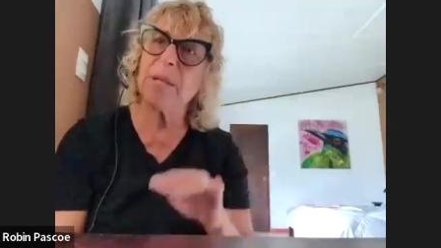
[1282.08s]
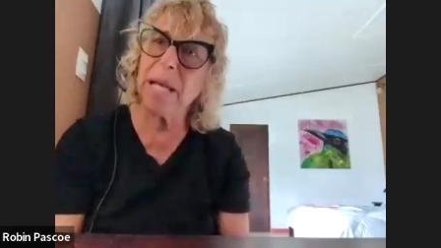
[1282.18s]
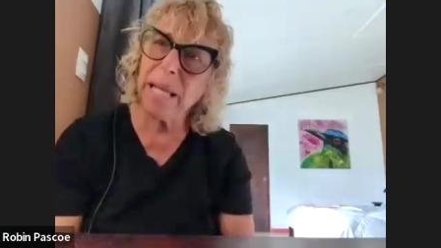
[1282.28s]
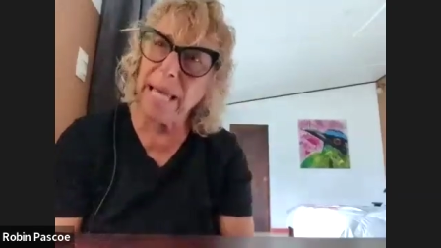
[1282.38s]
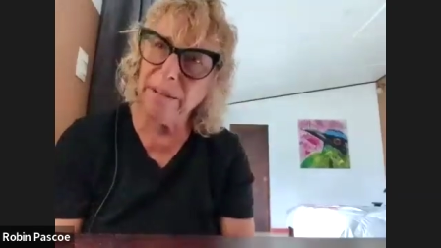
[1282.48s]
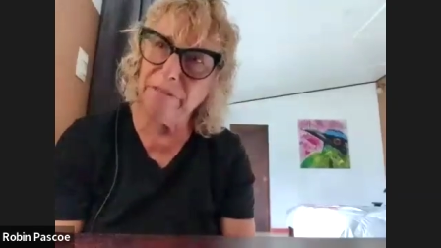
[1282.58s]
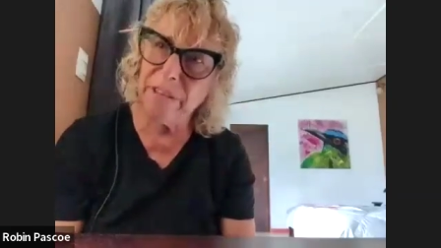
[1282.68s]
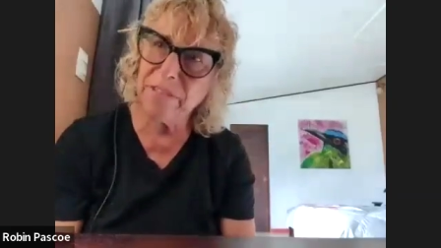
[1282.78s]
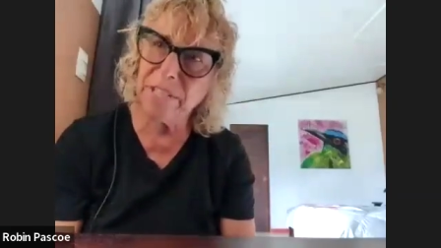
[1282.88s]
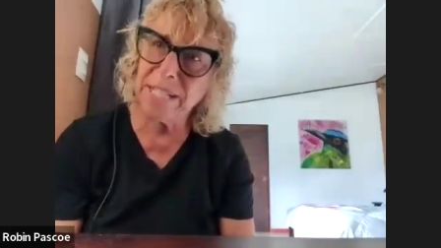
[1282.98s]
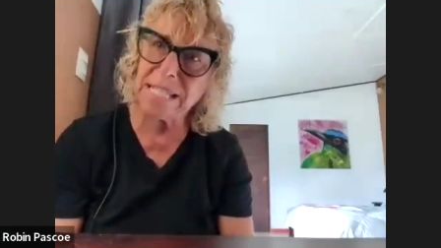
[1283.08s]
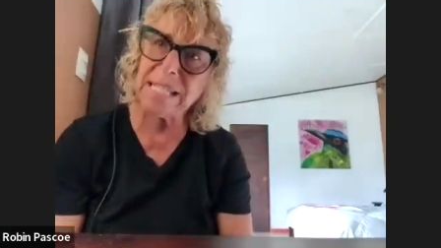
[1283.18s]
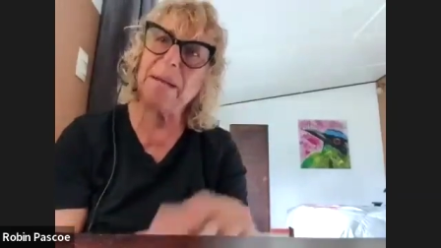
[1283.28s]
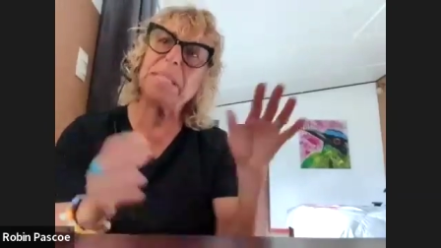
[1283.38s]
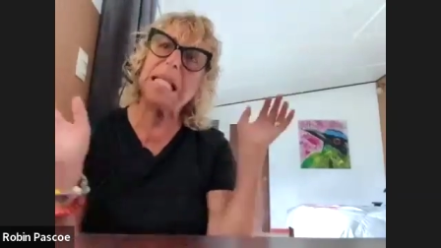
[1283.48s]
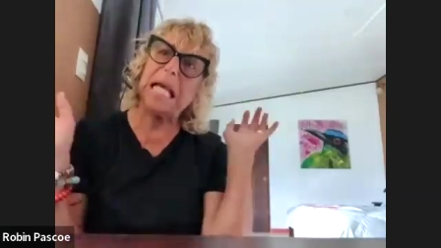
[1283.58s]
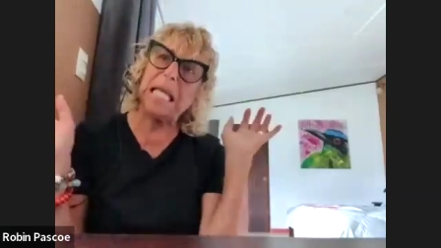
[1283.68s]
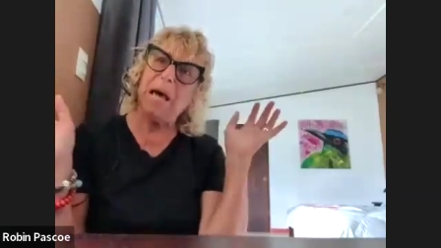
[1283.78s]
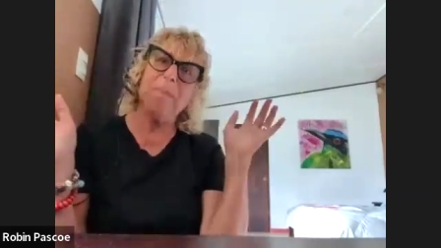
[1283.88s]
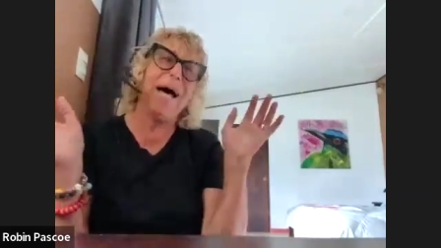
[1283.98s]
in my late 50s. I said, I'm sick of
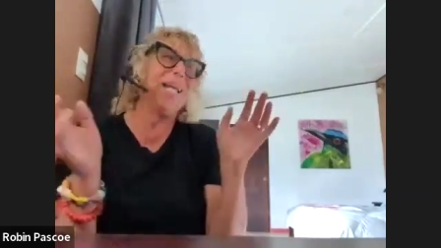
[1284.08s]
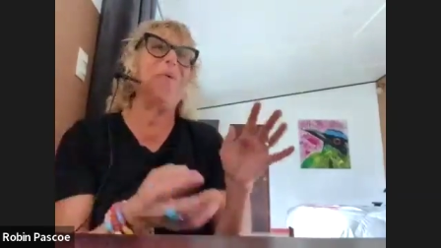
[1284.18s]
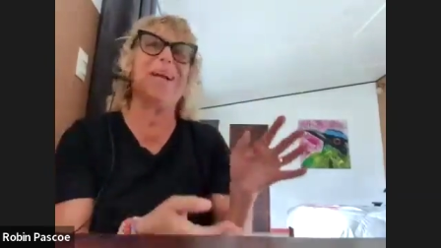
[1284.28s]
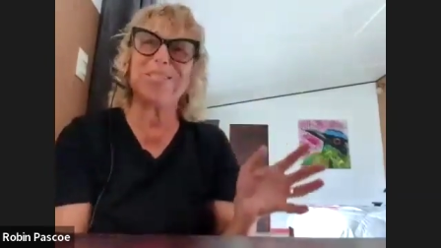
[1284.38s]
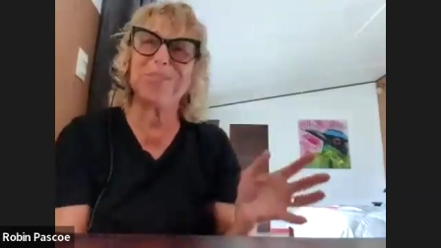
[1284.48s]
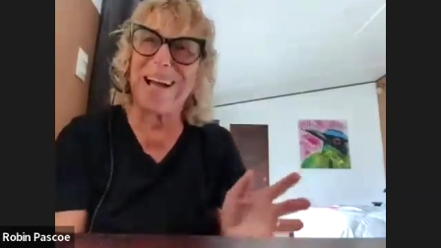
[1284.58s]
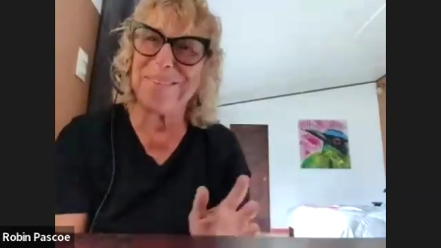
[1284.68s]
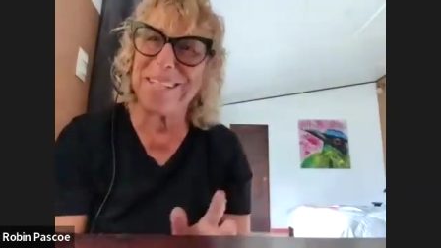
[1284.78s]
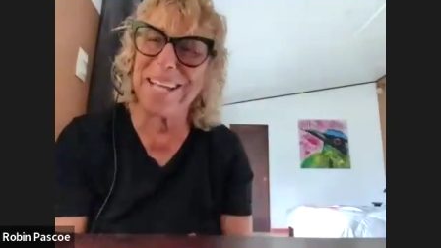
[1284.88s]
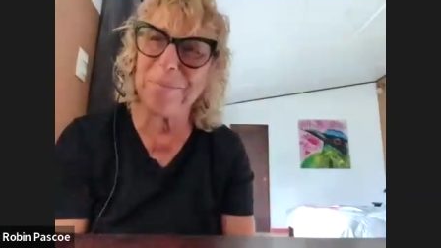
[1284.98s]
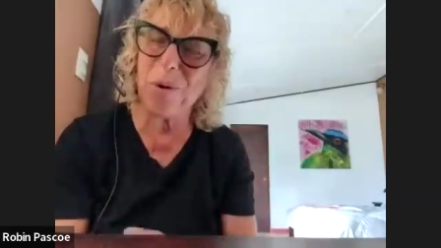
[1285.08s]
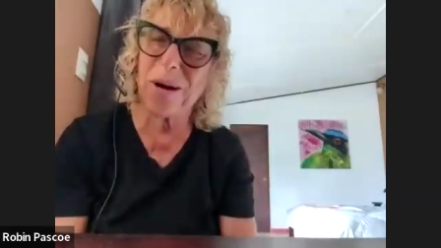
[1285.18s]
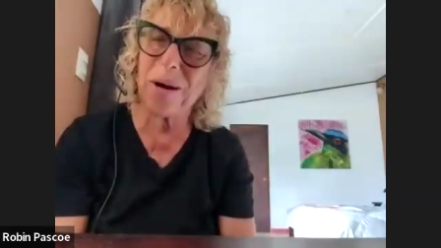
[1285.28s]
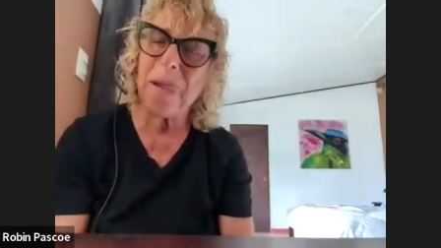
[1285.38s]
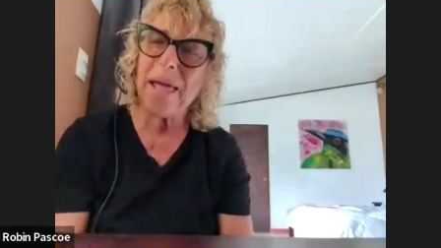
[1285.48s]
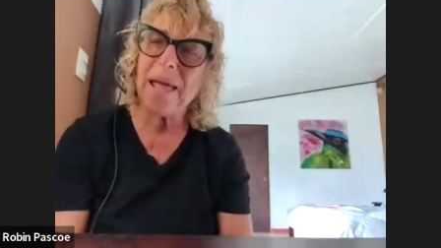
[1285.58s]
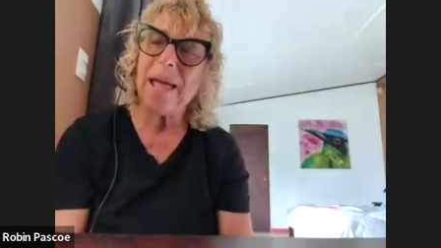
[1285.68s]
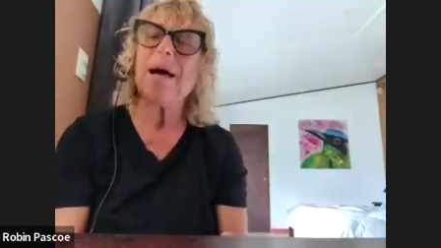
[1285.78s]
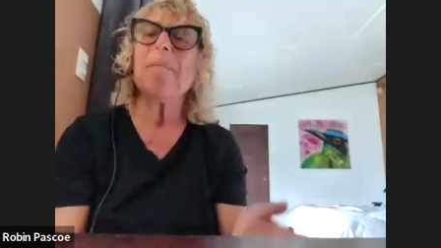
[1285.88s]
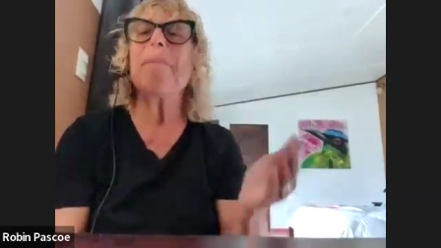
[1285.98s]
them. I don't want to travel anymore.
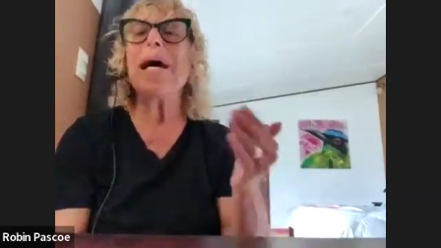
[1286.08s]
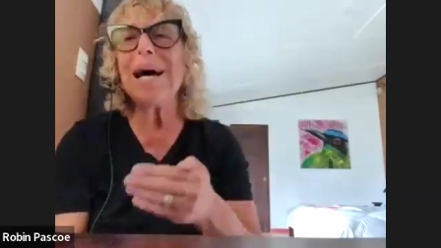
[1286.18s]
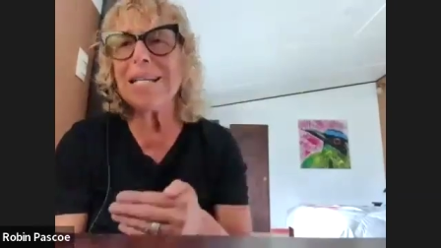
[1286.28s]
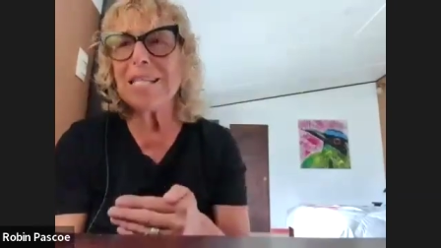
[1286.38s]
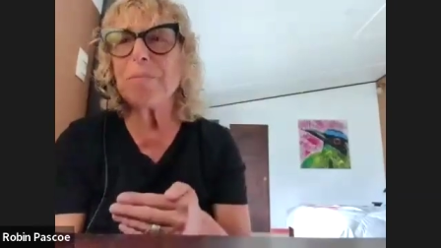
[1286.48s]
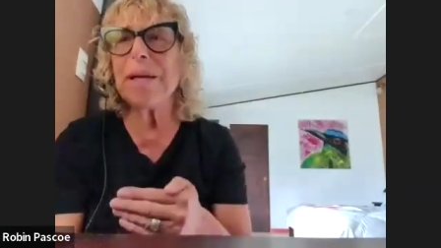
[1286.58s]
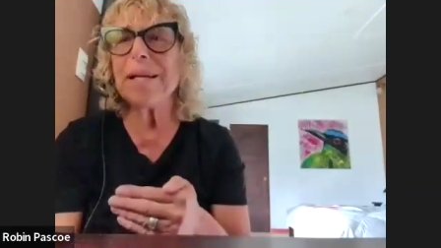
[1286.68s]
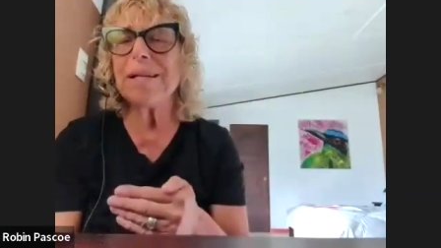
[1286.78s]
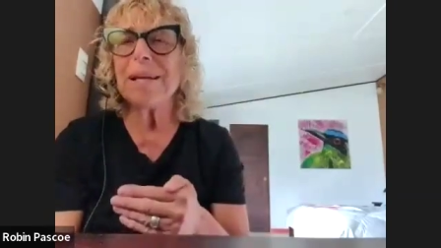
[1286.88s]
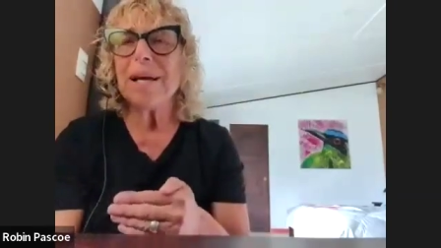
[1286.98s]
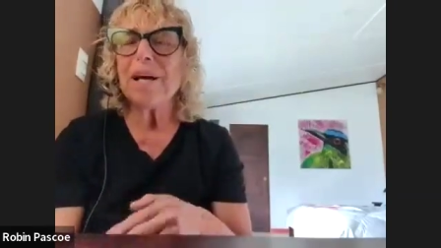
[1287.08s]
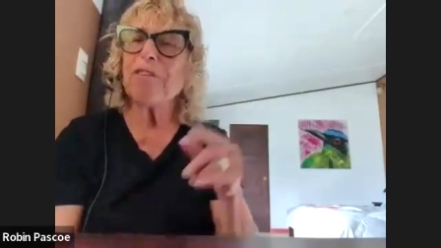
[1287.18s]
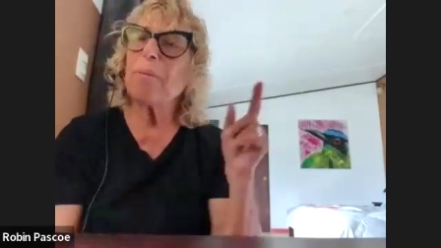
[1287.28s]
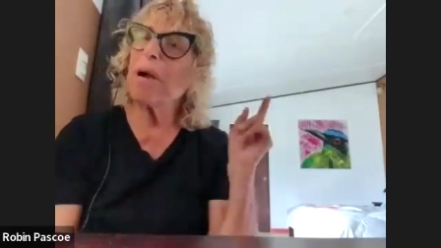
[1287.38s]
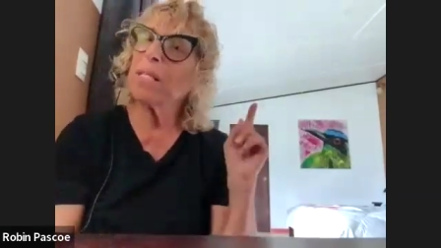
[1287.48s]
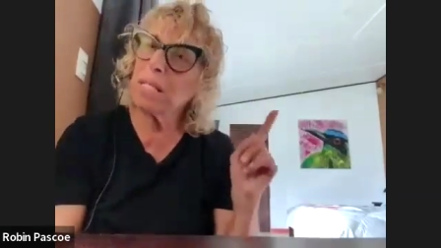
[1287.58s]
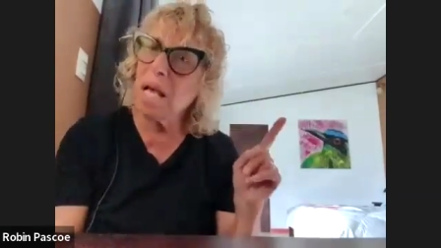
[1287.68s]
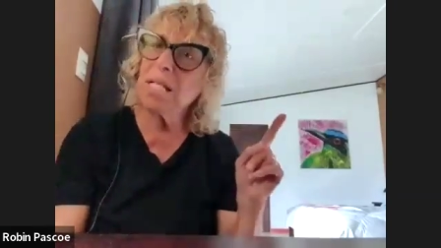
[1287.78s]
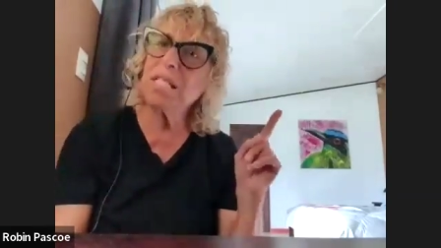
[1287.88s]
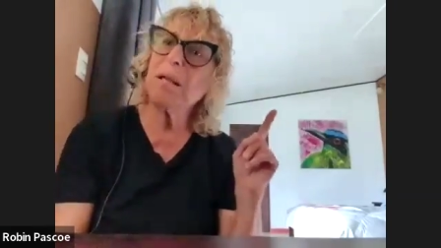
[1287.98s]
My husband, from our son's